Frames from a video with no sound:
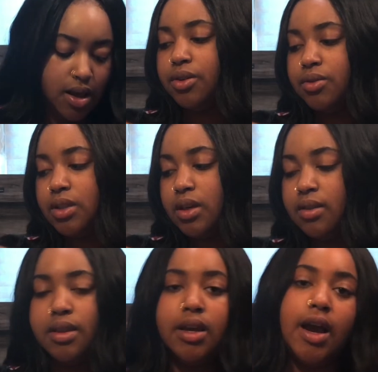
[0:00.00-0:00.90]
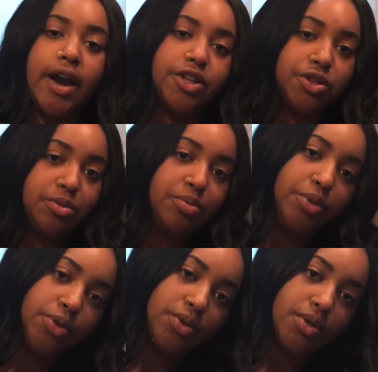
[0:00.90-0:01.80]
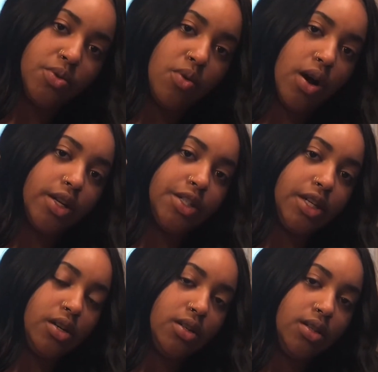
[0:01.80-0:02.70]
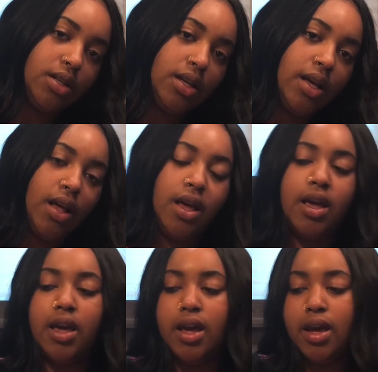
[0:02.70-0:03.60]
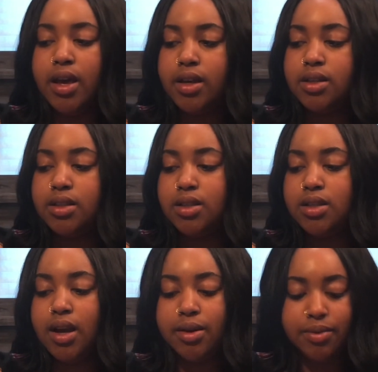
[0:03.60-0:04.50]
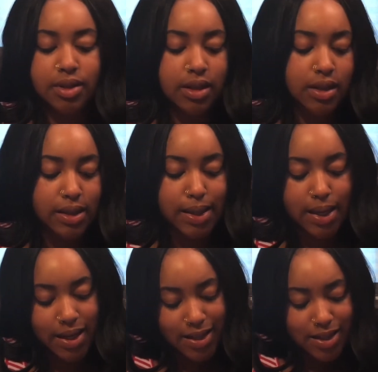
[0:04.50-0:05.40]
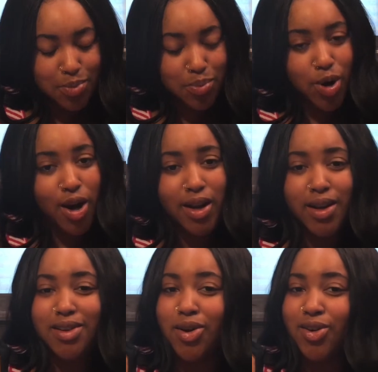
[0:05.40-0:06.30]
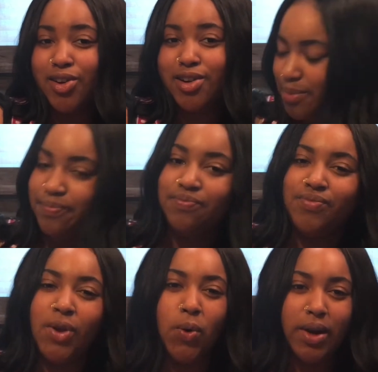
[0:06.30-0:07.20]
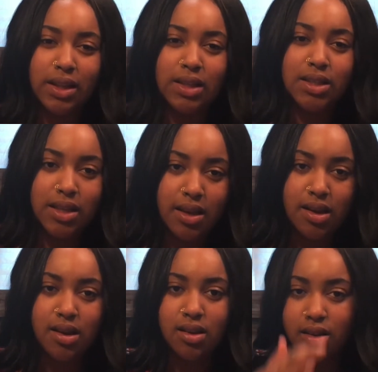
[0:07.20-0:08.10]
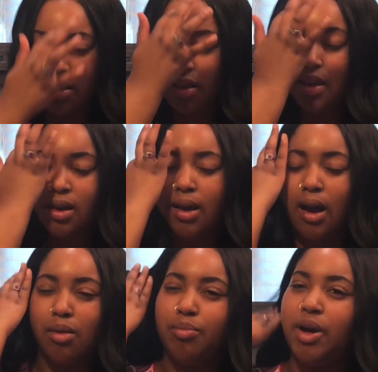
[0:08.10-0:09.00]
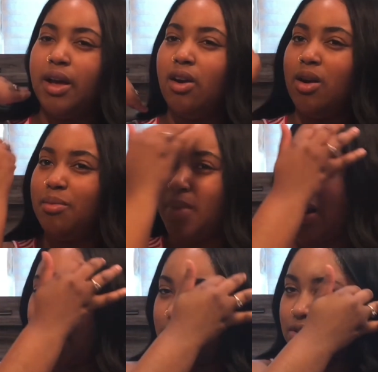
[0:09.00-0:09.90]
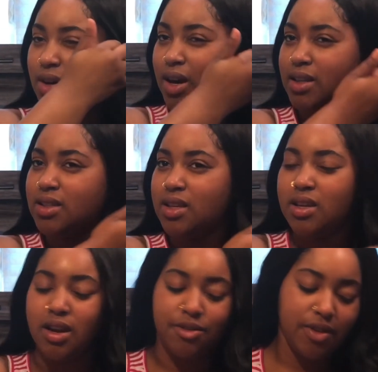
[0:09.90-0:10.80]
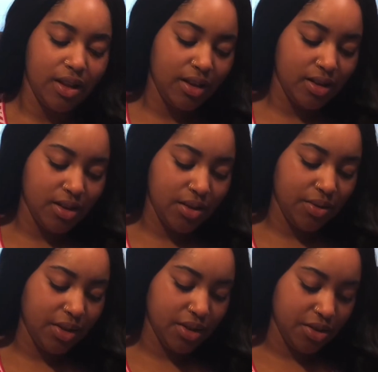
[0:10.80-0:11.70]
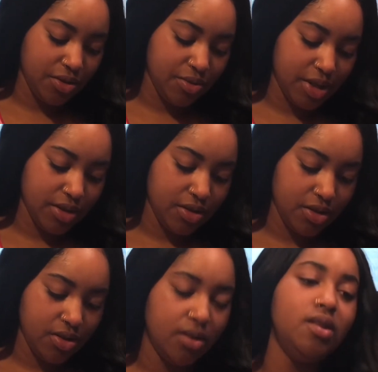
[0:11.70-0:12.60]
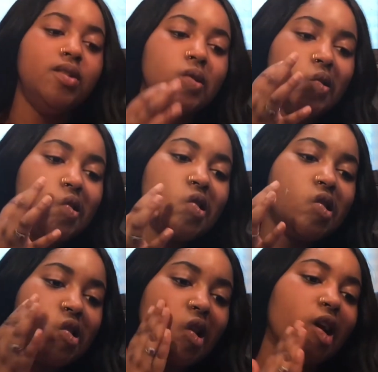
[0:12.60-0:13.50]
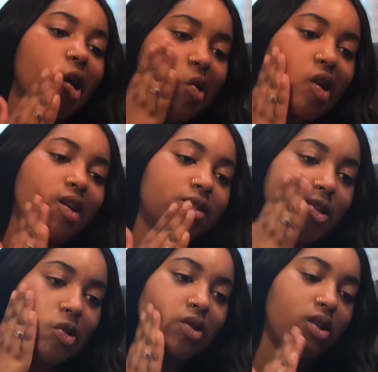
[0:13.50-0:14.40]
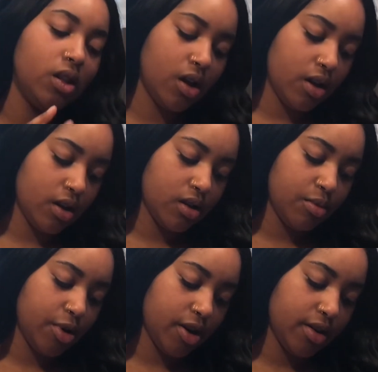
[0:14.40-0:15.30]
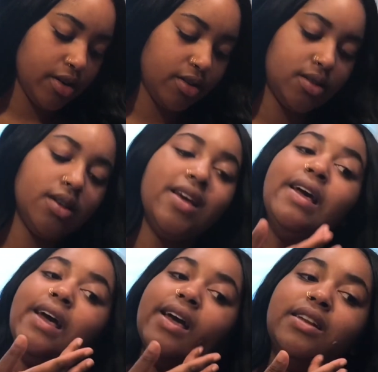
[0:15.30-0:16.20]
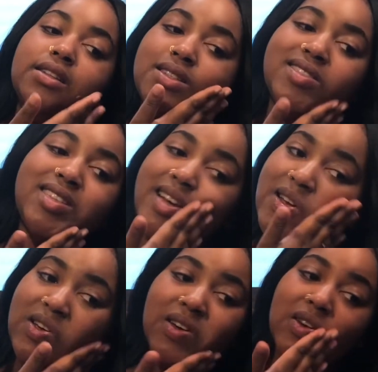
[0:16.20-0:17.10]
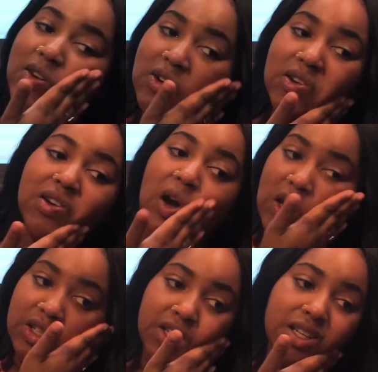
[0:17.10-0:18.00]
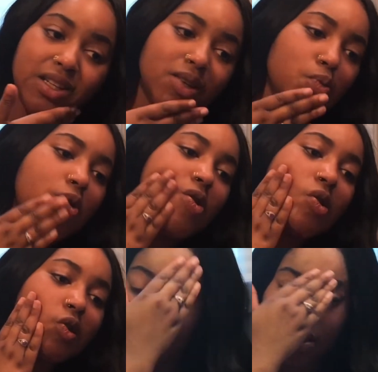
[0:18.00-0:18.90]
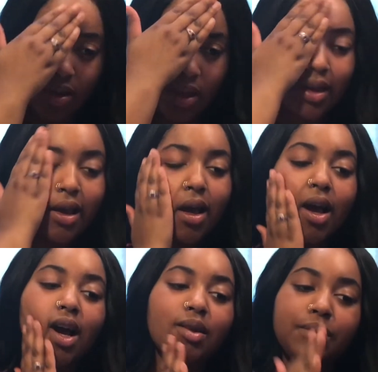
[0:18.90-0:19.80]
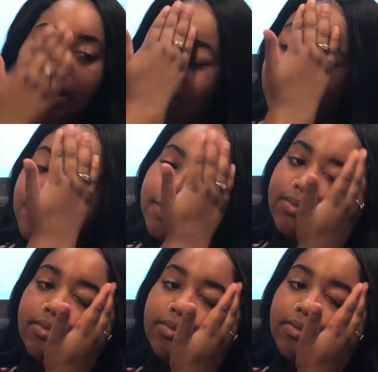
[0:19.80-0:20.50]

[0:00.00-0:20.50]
using the Hydro Boost water gel, and I really like product on oily skin, but on my dry skin I feel like it doesn't really do much. Like, I would have to use a lot of product, and this is like not cheap. I mean,